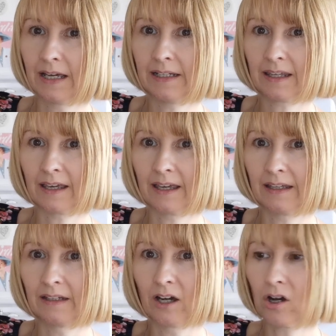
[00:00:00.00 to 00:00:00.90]
and
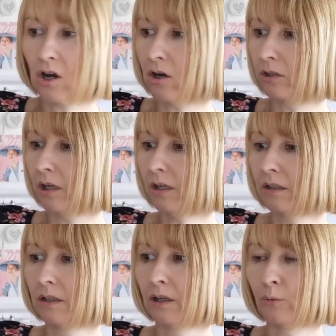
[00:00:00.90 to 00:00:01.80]
again a collar,
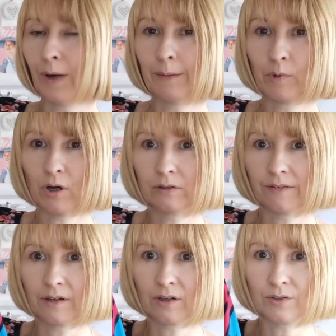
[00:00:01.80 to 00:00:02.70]
a round collar
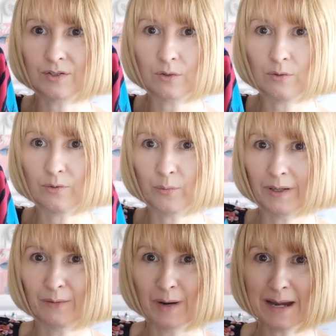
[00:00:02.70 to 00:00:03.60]
that goes all the
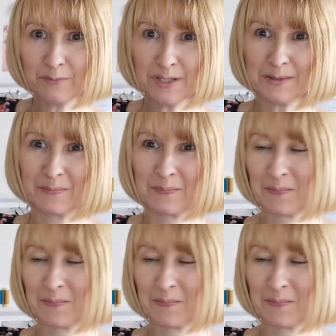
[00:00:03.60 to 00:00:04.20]
way around.